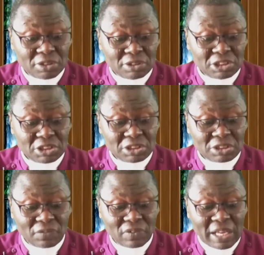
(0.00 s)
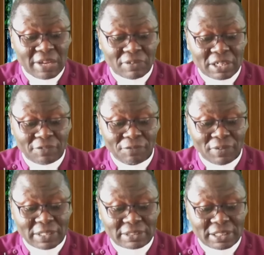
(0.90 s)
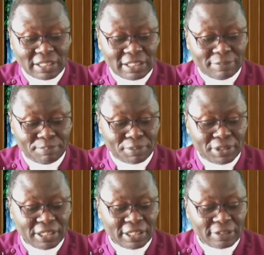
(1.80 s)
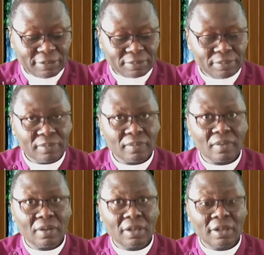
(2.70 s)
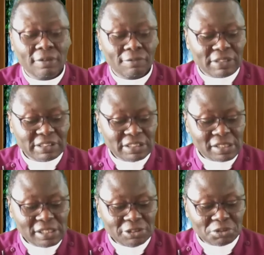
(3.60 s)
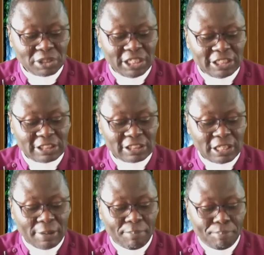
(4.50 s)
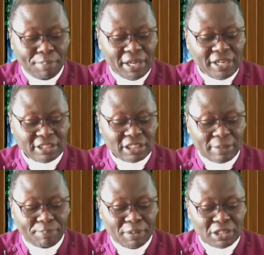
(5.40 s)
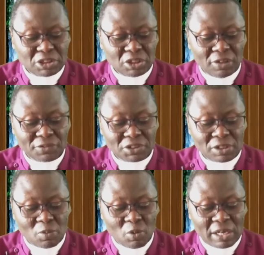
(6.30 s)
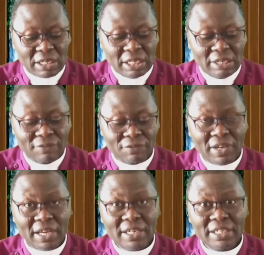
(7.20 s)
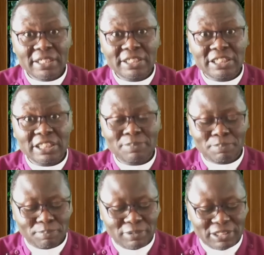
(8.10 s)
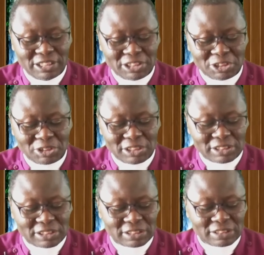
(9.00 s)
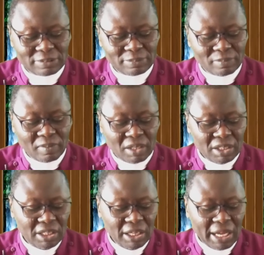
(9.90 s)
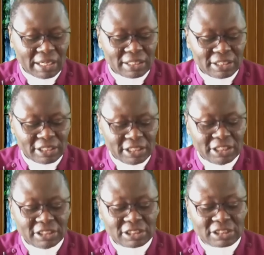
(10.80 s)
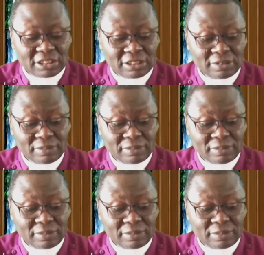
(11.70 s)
conditions of life are reflected in the prayer. Verses 3 to 8 paint the picture of someone in very deep distress. He hardly eats